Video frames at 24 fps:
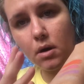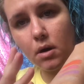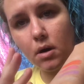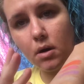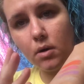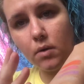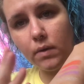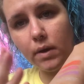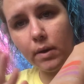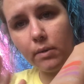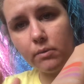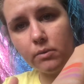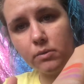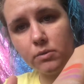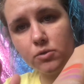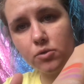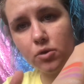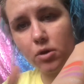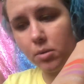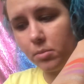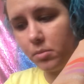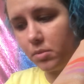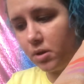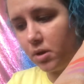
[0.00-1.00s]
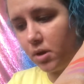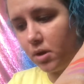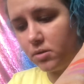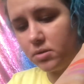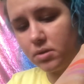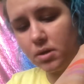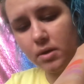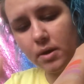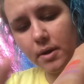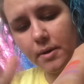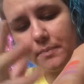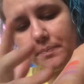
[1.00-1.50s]
oh, that one was crumbly, y'all
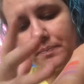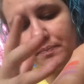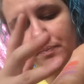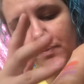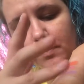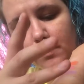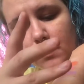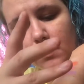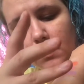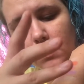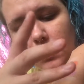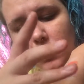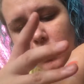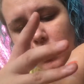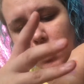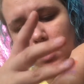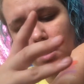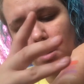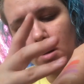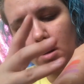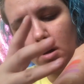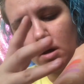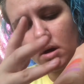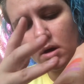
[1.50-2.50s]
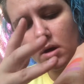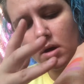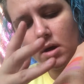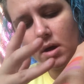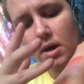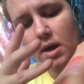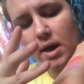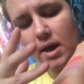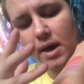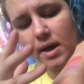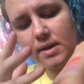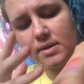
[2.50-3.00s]
see that?
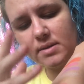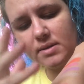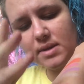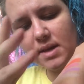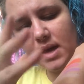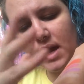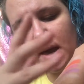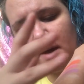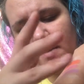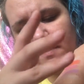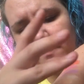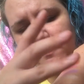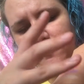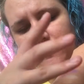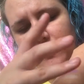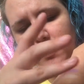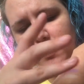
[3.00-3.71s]
SF,